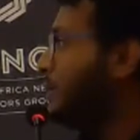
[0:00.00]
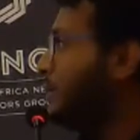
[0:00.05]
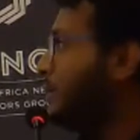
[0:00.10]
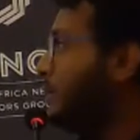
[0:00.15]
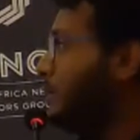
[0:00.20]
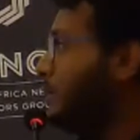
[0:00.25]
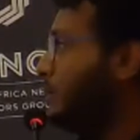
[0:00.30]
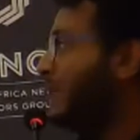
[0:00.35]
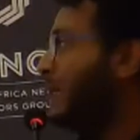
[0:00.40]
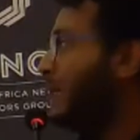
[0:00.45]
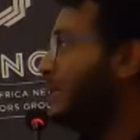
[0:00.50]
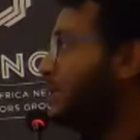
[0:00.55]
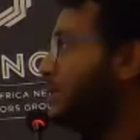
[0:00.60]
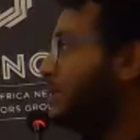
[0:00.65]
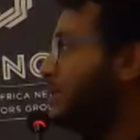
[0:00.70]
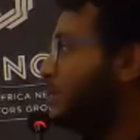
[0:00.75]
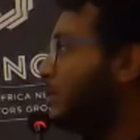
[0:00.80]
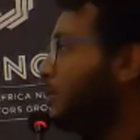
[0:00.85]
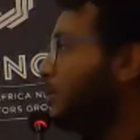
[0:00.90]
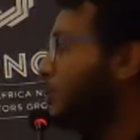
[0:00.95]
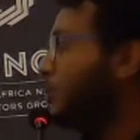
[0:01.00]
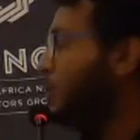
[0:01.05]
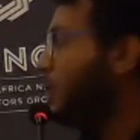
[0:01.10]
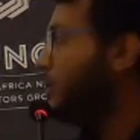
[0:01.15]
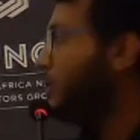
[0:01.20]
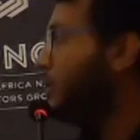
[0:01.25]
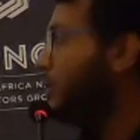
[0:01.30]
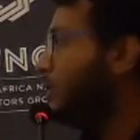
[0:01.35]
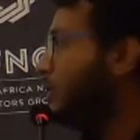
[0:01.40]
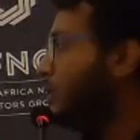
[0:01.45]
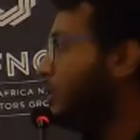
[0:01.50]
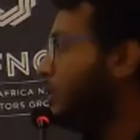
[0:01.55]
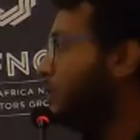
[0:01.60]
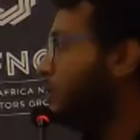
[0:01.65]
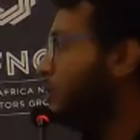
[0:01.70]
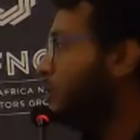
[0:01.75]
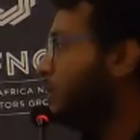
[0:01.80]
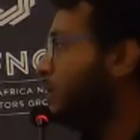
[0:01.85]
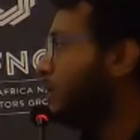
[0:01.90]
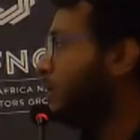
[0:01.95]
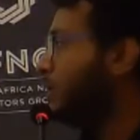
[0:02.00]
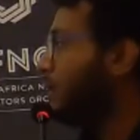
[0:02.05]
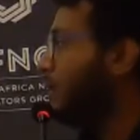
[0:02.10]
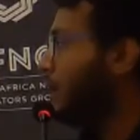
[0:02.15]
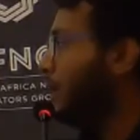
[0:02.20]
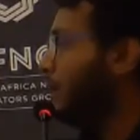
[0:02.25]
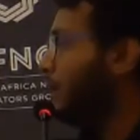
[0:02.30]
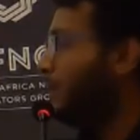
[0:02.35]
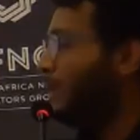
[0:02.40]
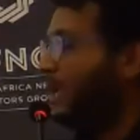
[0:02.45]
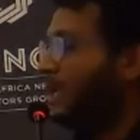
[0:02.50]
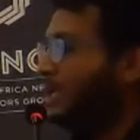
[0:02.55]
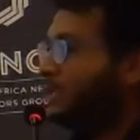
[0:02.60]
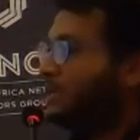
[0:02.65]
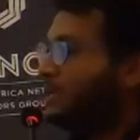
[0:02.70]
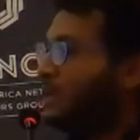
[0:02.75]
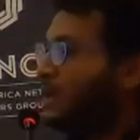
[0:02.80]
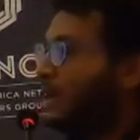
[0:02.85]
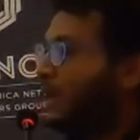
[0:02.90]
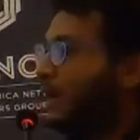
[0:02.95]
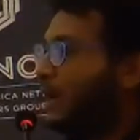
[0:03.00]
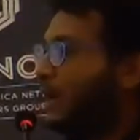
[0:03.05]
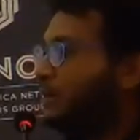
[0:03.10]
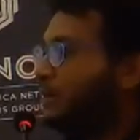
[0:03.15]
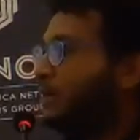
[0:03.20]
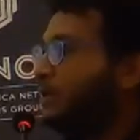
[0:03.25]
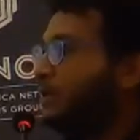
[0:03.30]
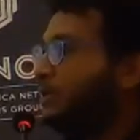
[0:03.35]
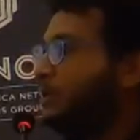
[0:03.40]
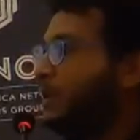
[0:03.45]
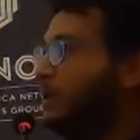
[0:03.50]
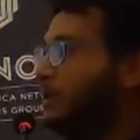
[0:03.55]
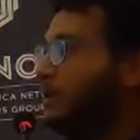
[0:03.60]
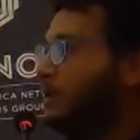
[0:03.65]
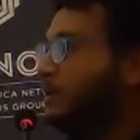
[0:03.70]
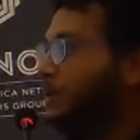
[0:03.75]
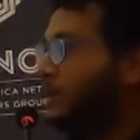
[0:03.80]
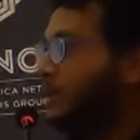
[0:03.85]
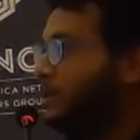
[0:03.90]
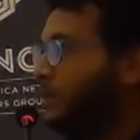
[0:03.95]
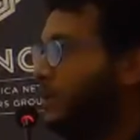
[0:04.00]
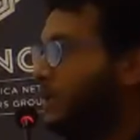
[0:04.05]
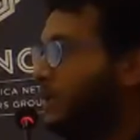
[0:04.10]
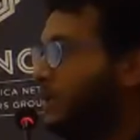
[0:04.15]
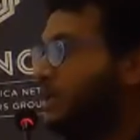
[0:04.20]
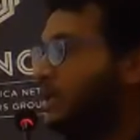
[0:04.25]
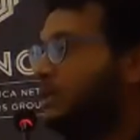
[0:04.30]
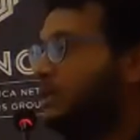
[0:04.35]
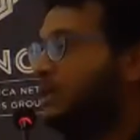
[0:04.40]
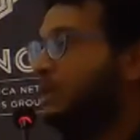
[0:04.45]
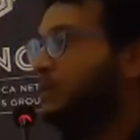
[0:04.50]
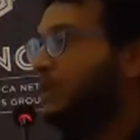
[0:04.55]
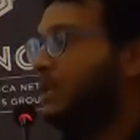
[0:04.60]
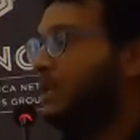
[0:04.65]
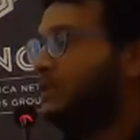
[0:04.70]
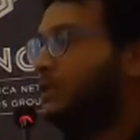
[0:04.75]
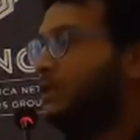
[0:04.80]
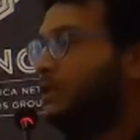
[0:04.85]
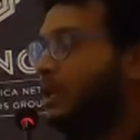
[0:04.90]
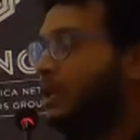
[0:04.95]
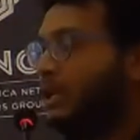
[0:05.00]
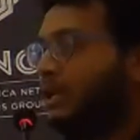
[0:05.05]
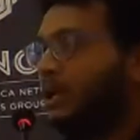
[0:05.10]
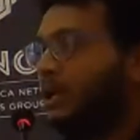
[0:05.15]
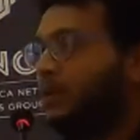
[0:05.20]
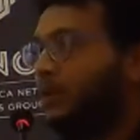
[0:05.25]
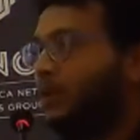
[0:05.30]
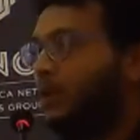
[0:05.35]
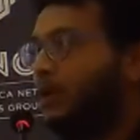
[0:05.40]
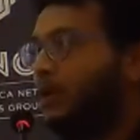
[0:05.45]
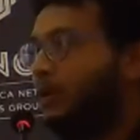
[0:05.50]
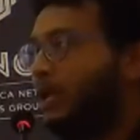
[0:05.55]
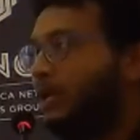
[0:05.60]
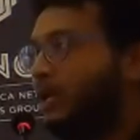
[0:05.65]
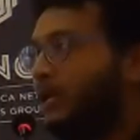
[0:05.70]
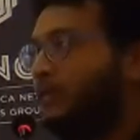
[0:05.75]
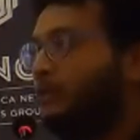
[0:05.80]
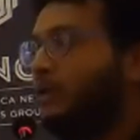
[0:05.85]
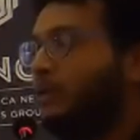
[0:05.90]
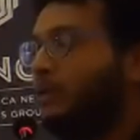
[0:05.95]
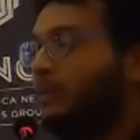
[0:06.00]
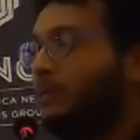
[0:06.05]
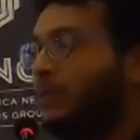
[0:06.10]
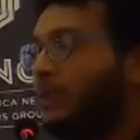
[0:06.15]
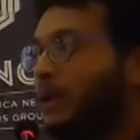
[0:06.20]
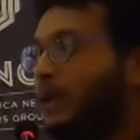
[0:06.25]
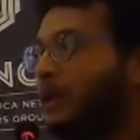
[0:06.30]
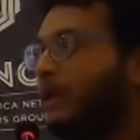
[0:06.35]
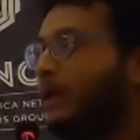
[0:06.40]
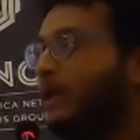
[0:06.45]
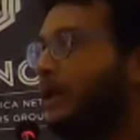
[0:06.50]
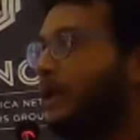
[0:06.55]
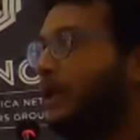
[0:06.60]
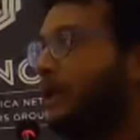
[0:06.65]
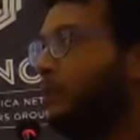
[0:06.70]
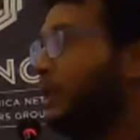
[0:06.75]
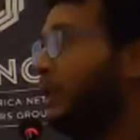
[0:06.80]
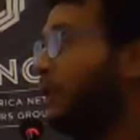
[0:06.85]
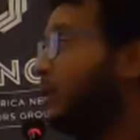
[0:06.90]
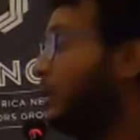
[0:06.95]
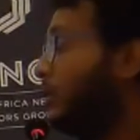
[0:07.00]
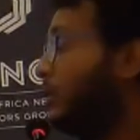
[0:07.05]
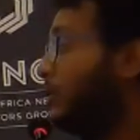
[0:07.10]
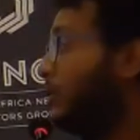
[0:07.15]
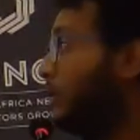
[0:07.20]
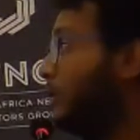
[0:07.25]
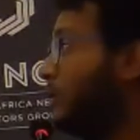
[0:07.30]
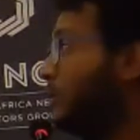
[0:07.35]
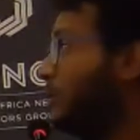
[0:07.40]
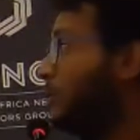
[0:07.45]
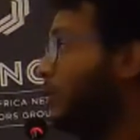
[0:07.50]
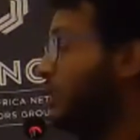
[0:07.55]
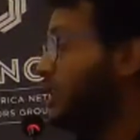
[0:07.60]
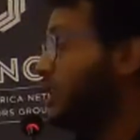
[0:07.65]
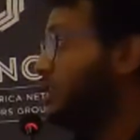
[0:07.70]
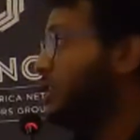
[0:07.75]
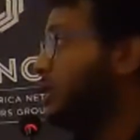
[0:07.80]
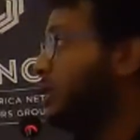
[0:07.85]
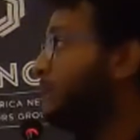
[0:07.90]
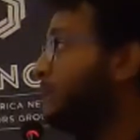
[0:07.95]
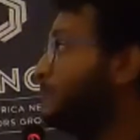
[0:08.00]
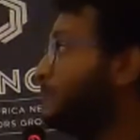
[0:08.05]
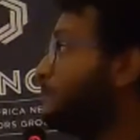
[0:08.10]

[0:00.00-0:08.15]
the biggest operator in the country. This one is actually based on the data we are getting from Epinic on market share.